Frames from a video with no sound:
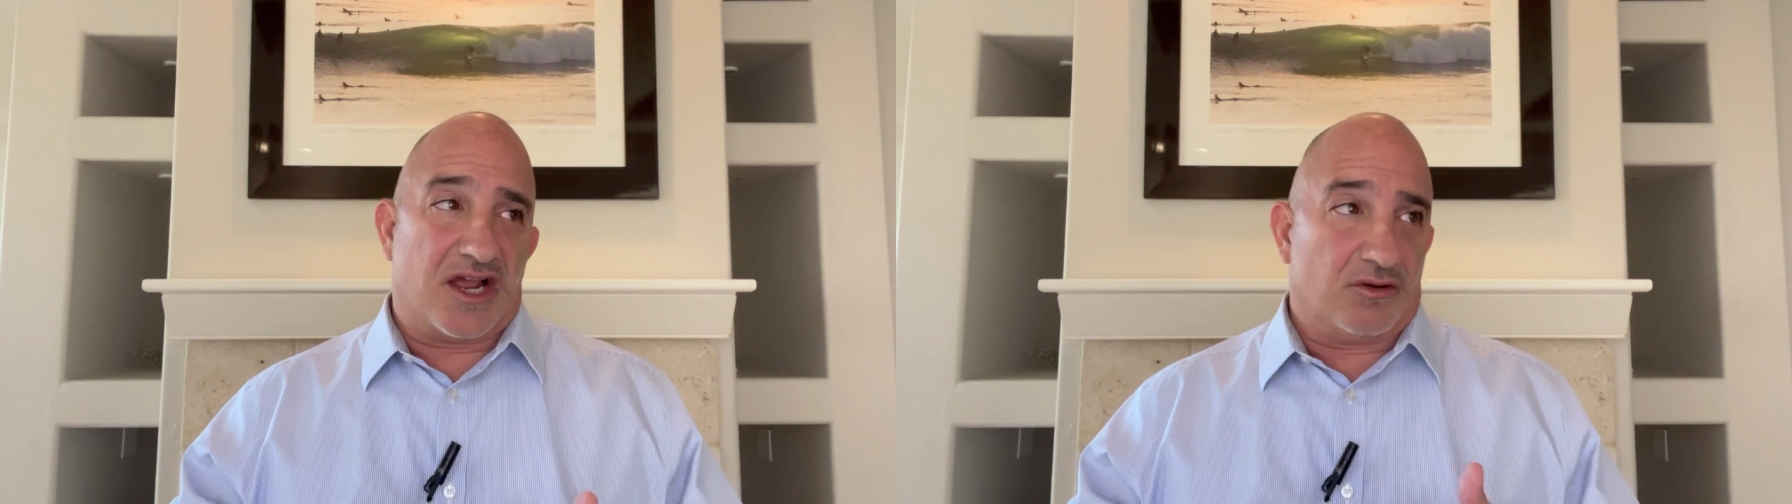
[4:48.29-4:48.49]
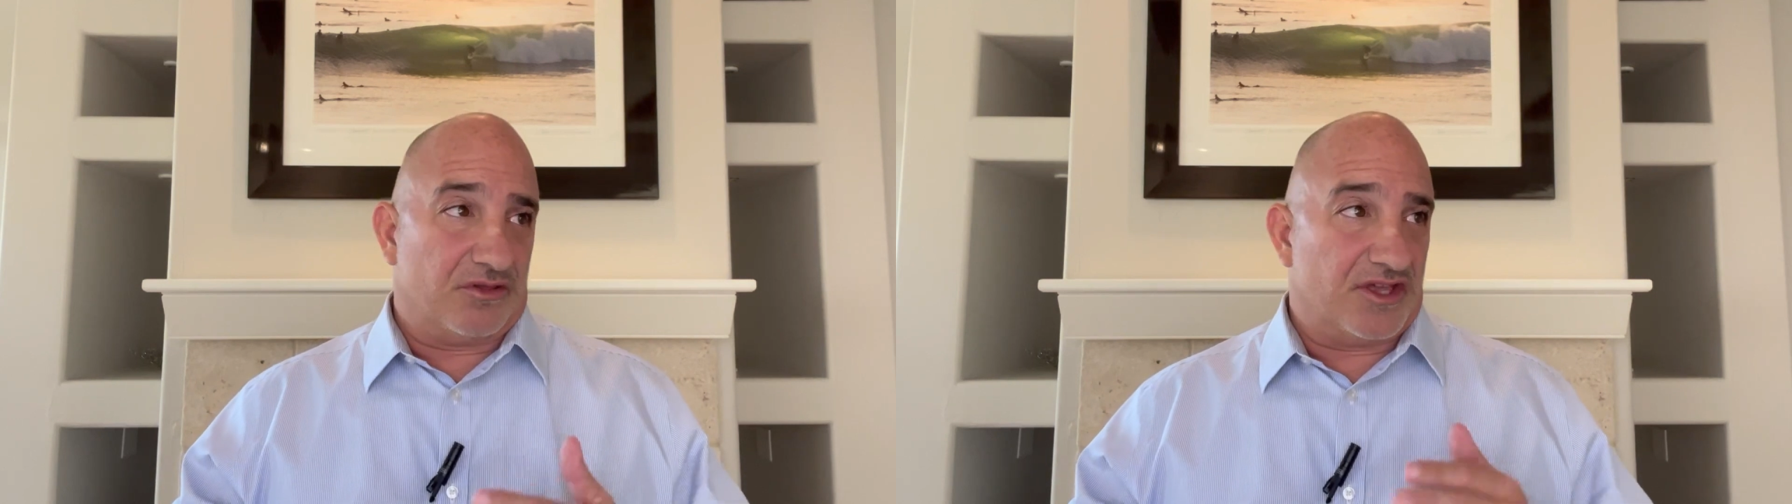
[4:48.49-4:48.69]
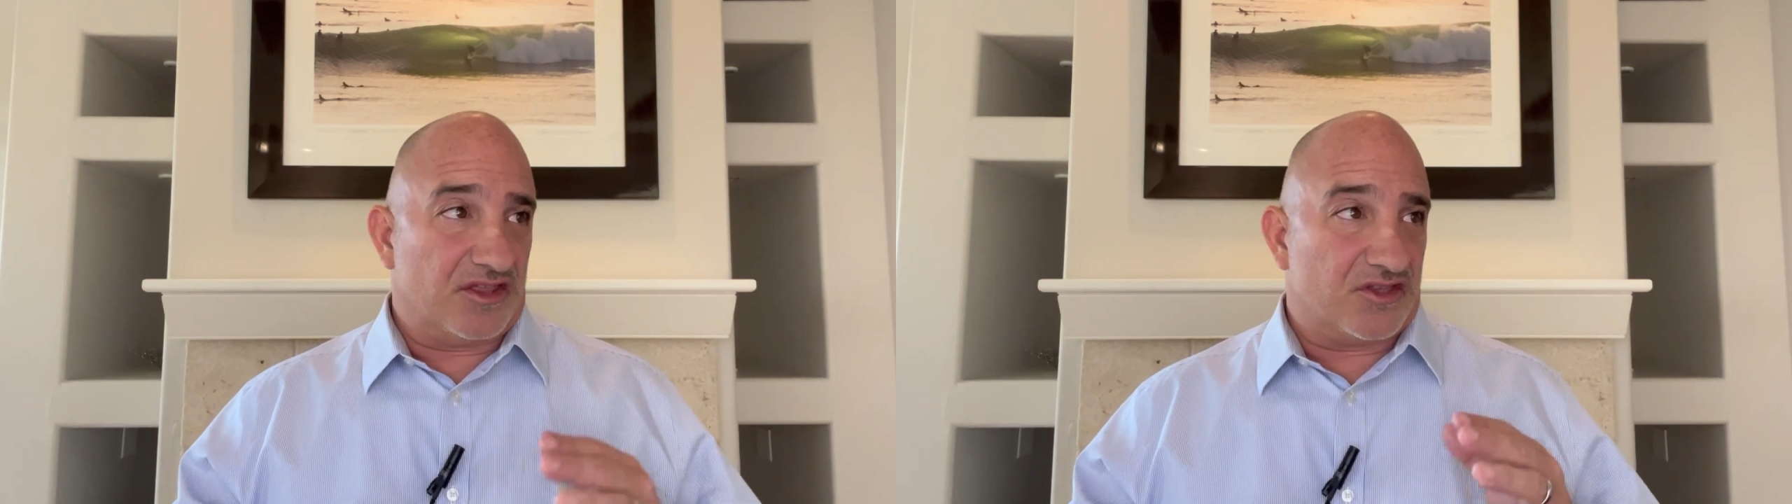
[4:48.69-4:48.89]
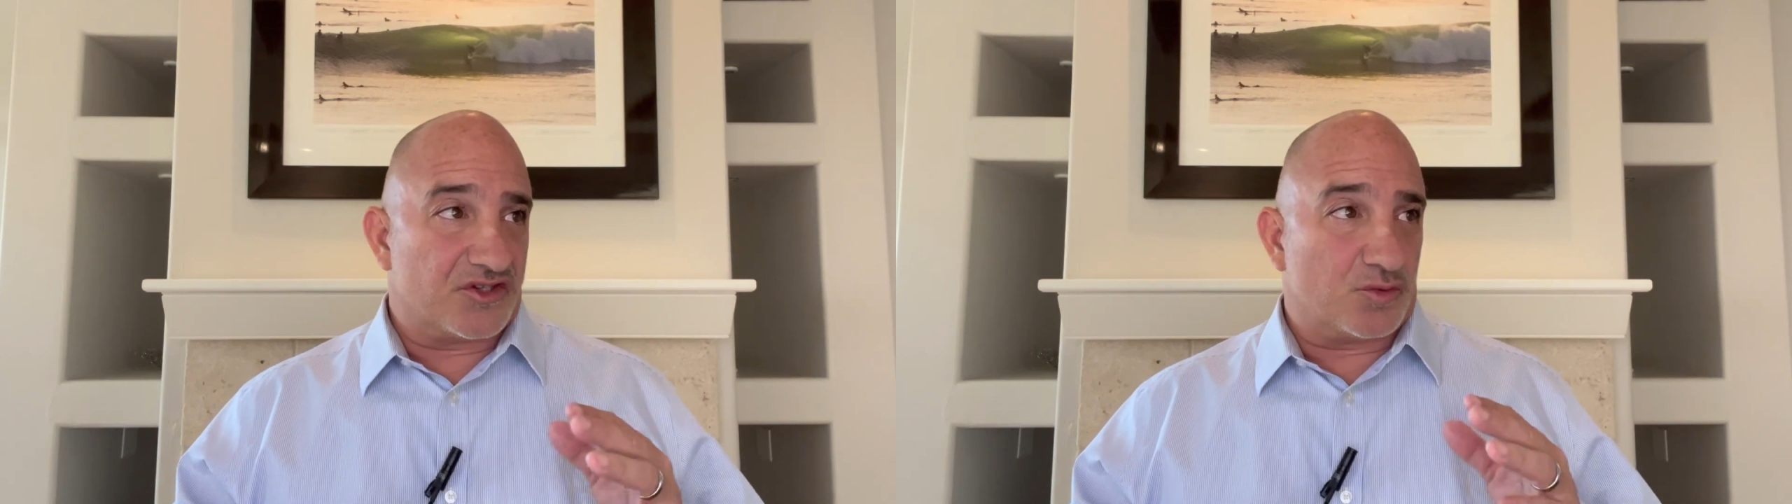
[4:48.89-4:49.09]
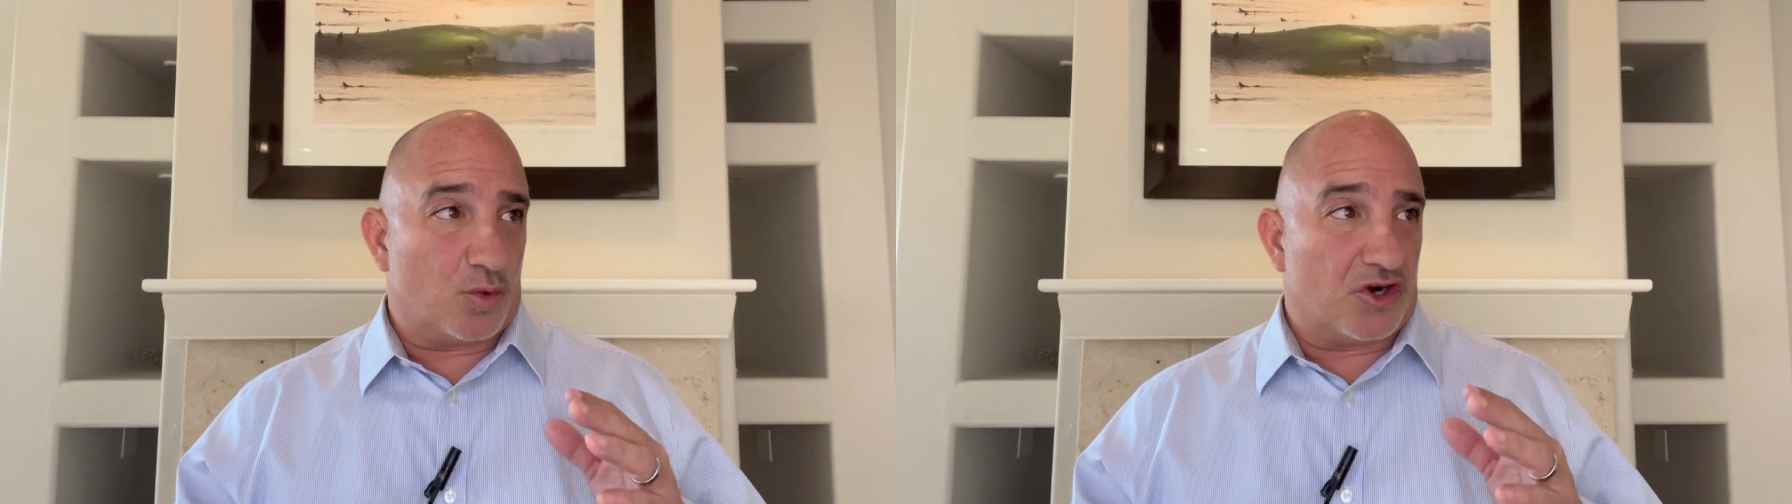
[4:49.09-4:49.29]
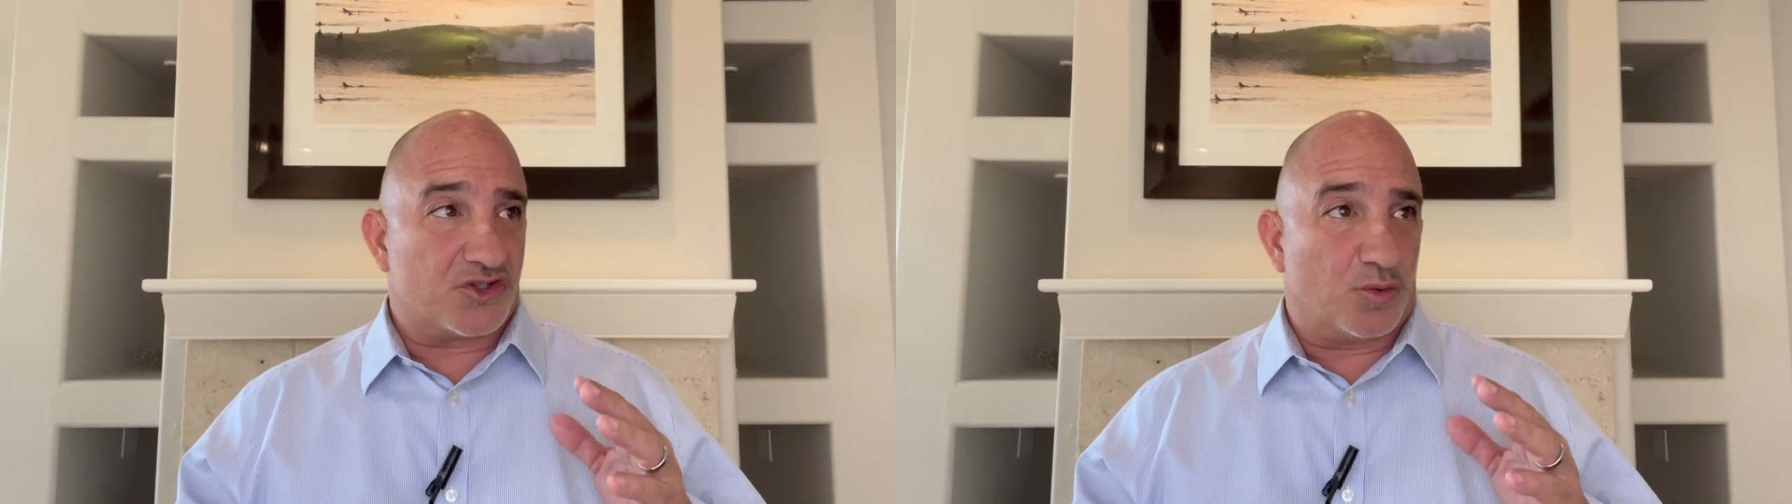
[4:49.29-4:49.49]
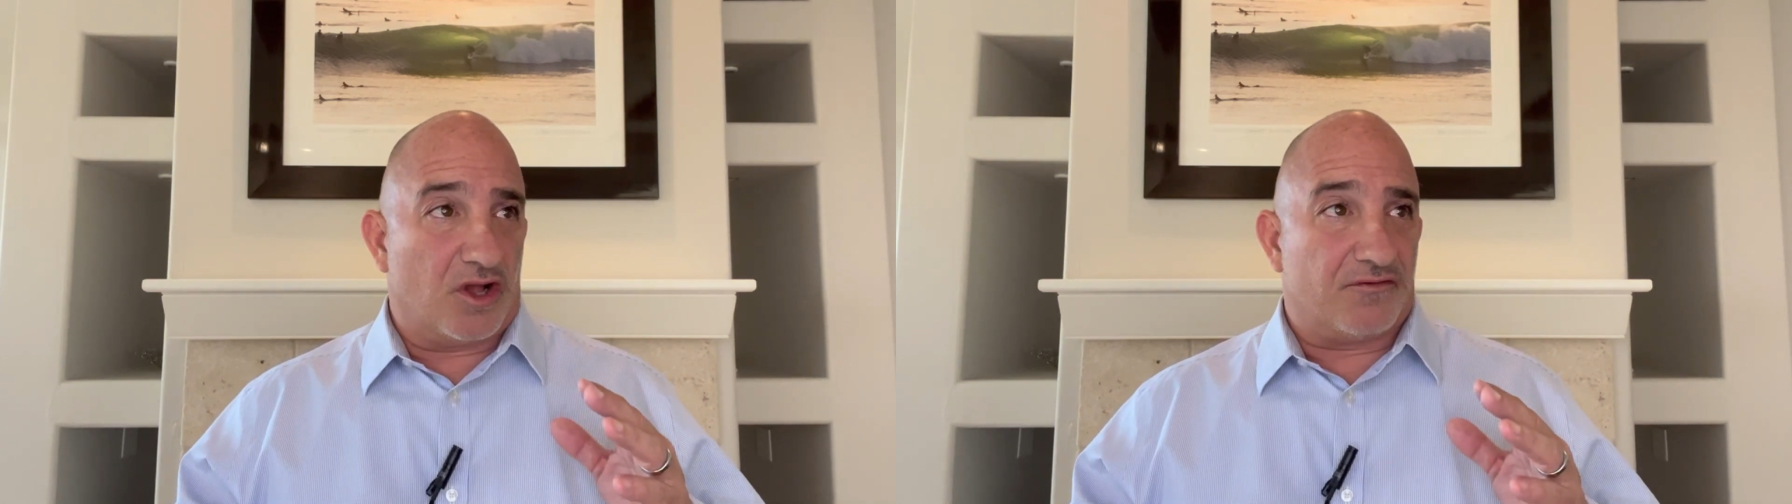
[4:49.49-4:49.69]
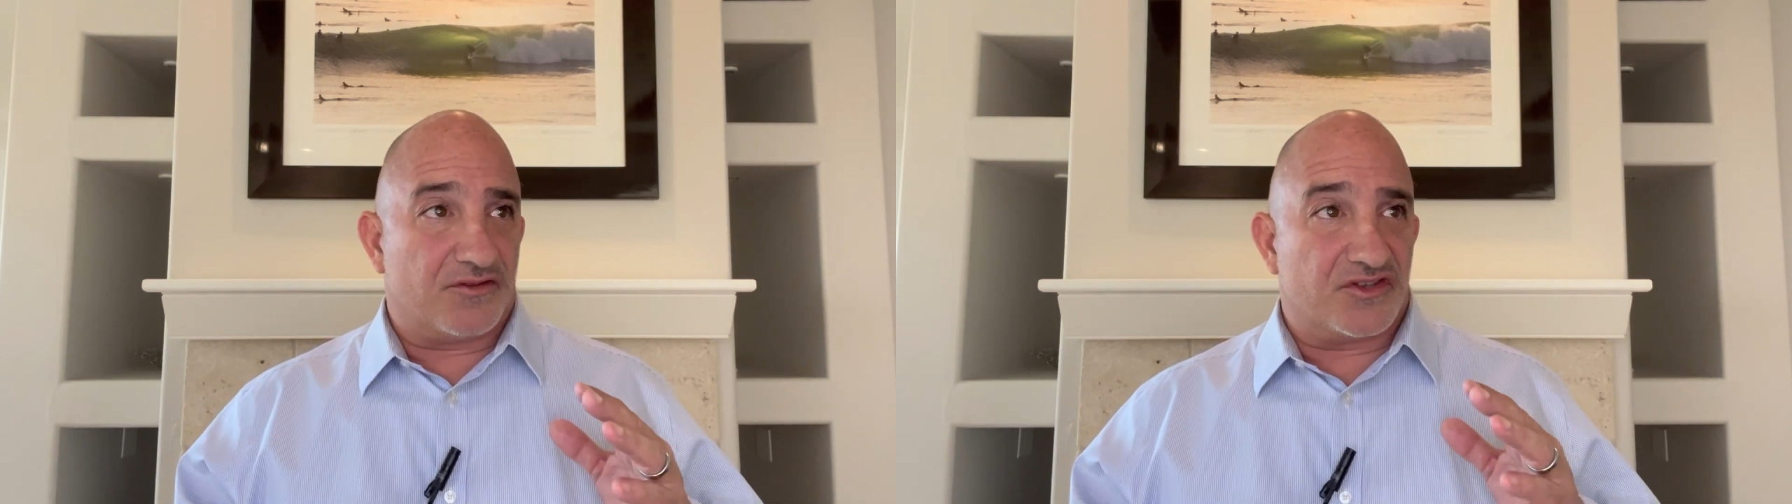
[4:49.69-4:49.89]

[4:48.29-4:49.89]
I don't think this works well for